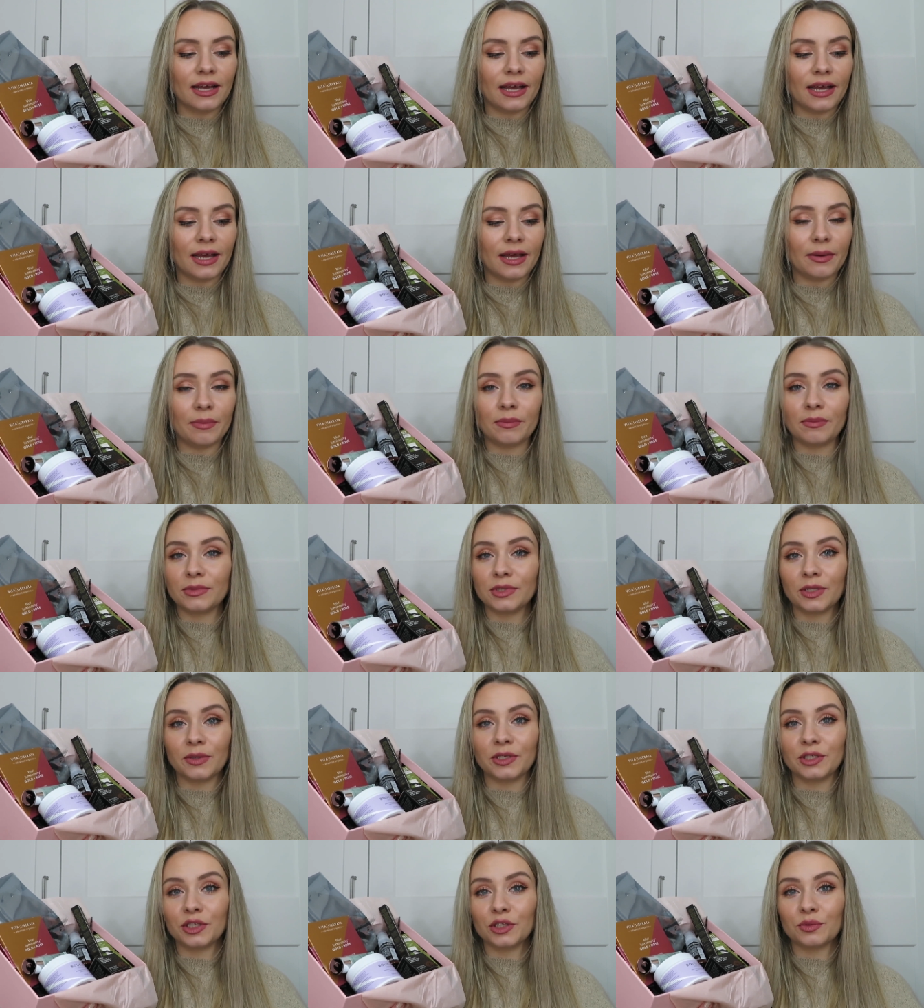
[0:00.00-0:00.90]

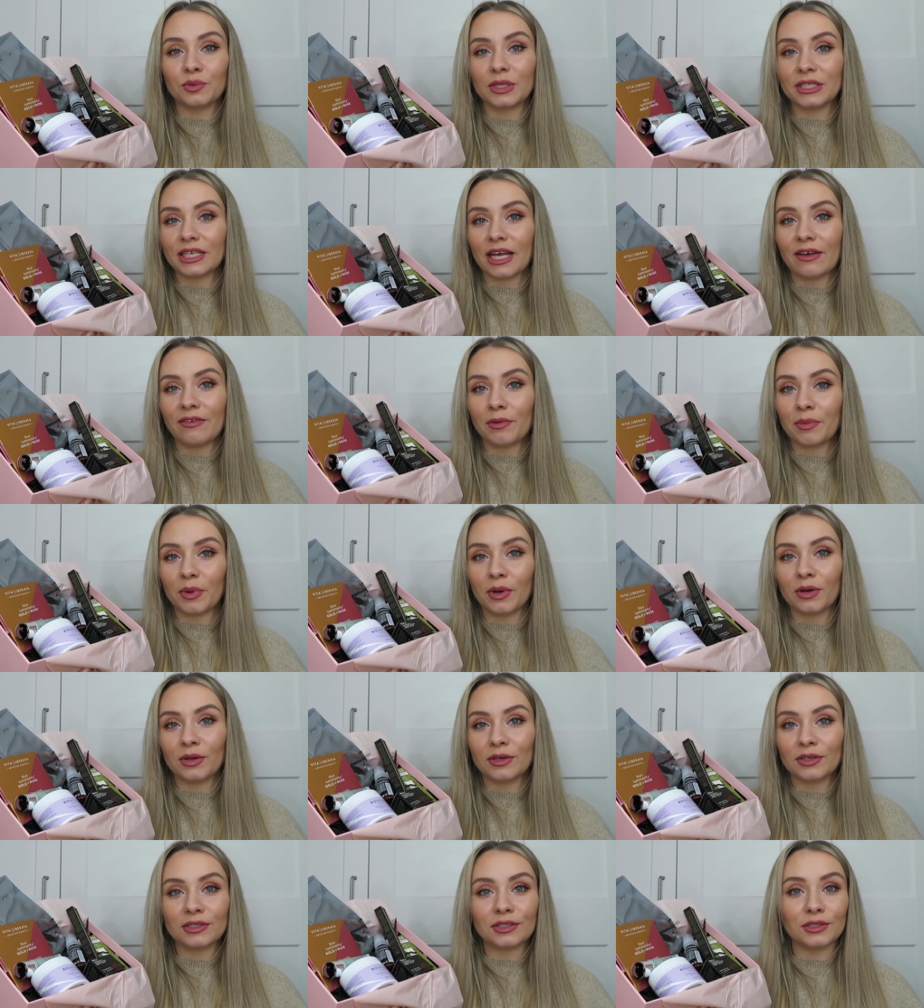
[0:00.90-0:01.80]
So it's just whichever
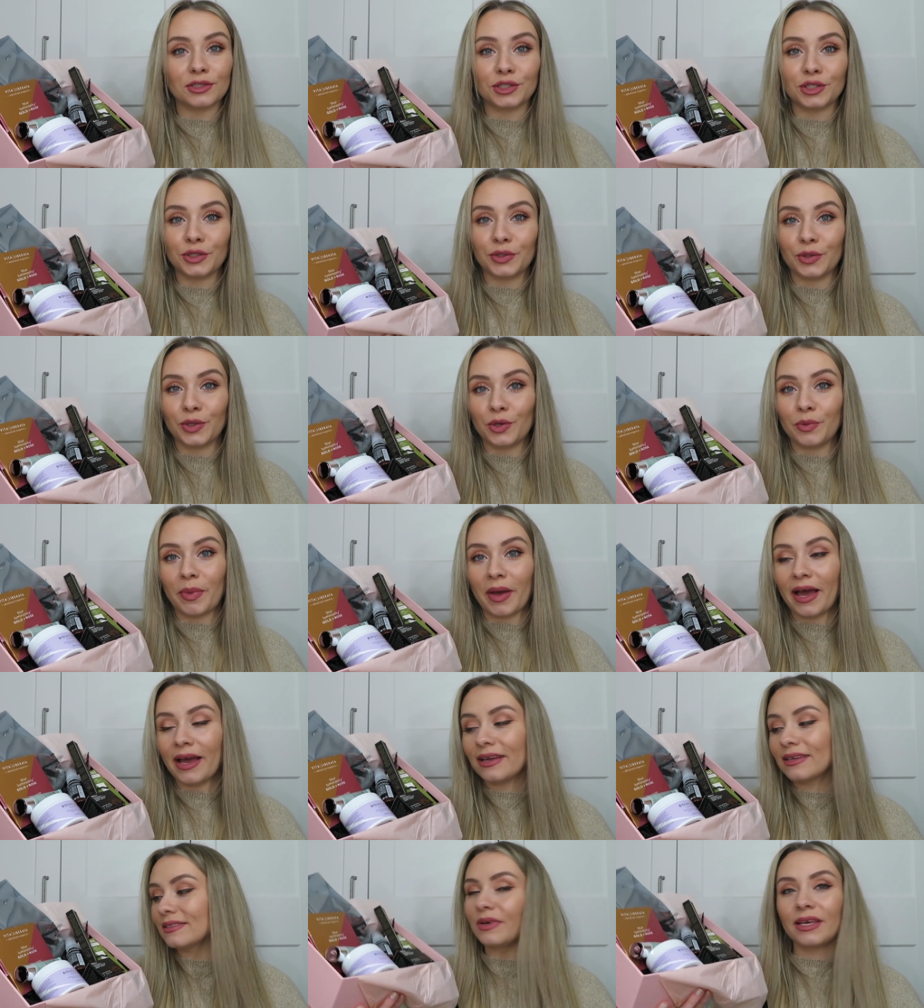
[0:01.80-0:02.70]
products suit you
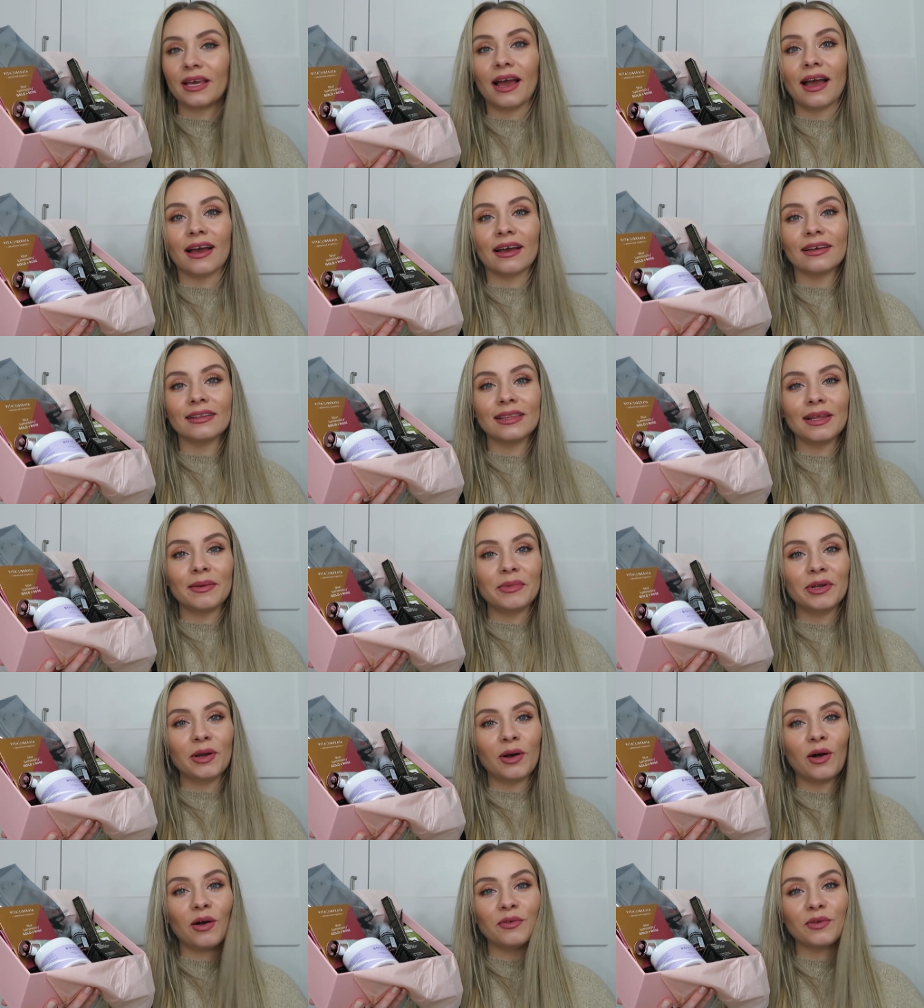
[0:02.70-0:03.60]
best. But yeah, let
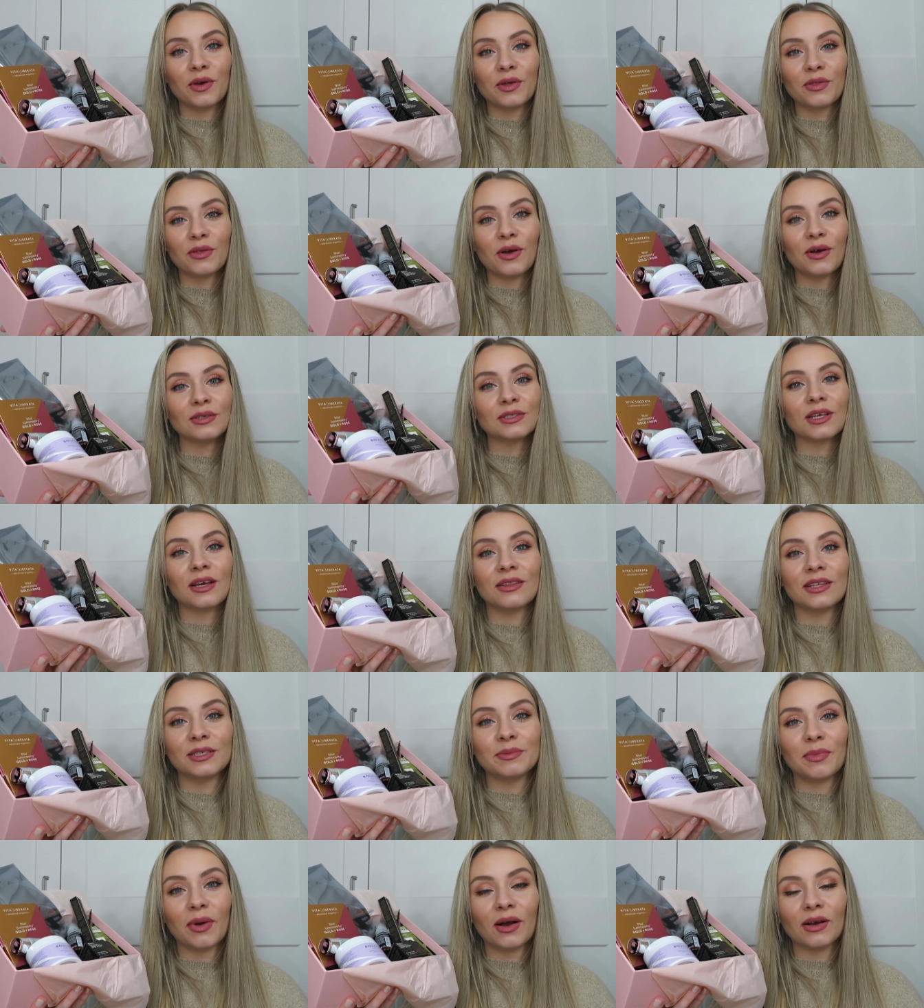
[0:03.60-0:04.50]
me know all of your thoughts on
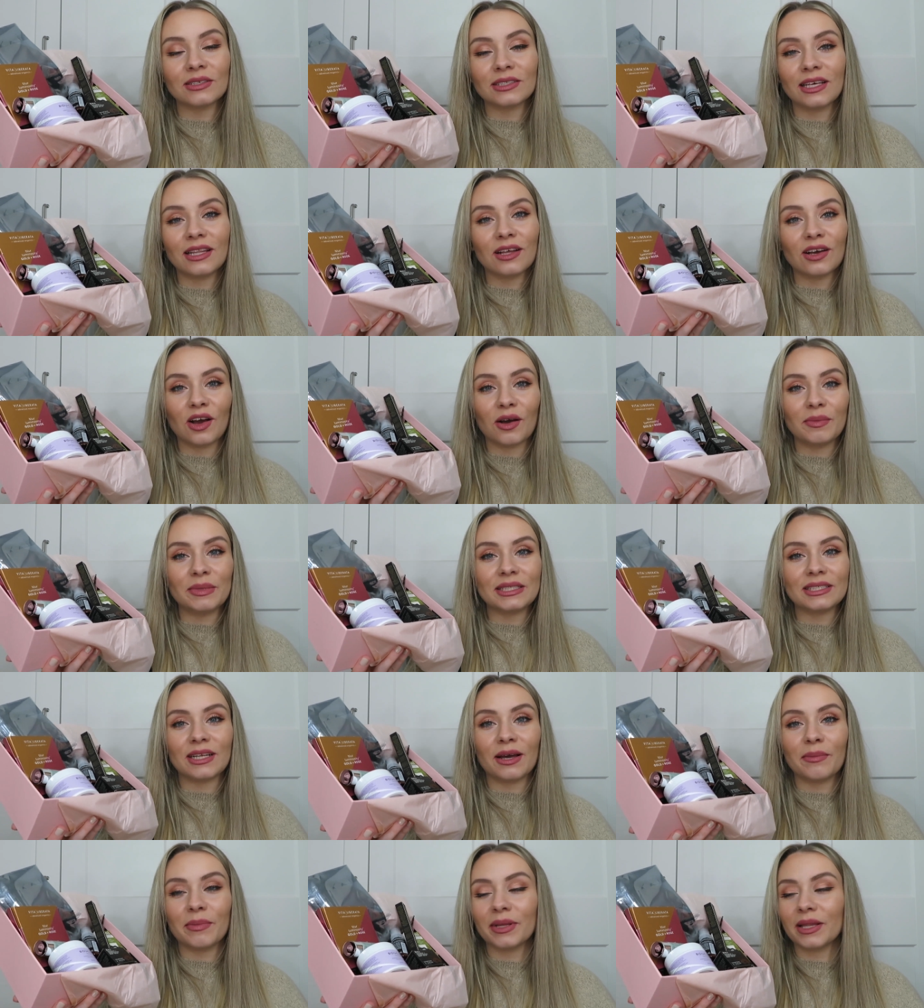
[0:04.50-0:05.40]
this box in the
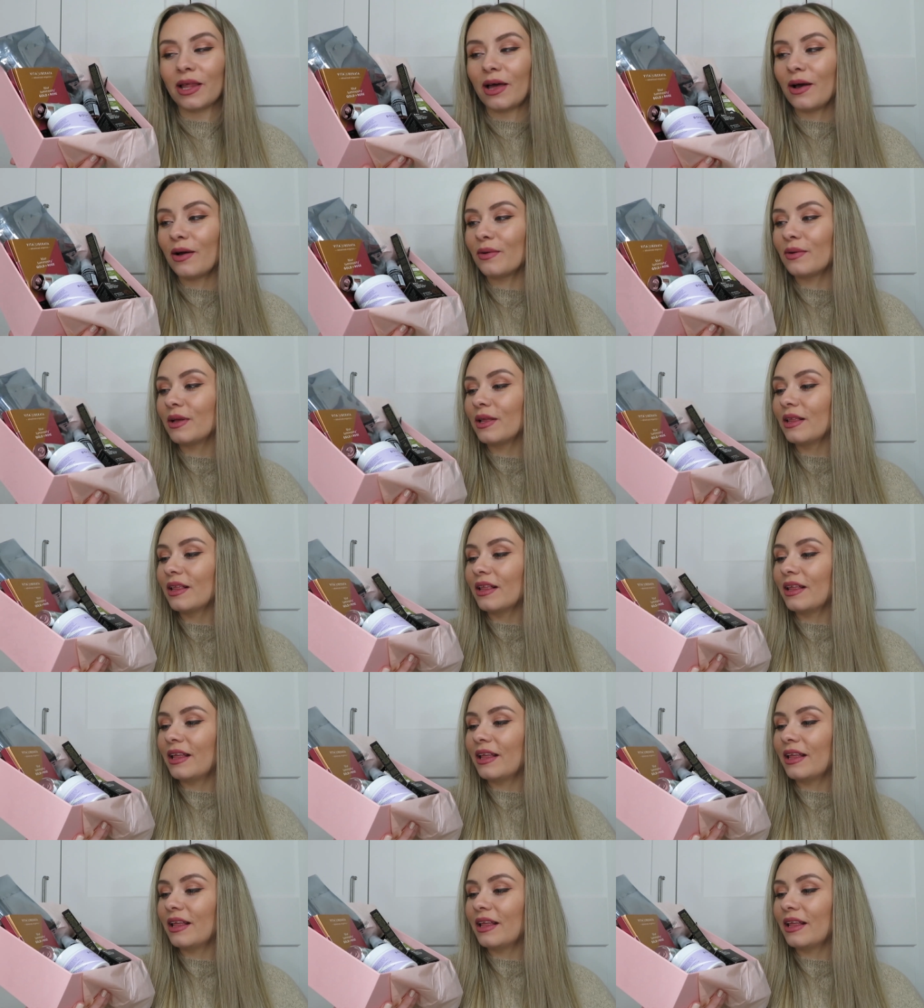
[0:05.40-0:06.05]
comments down below.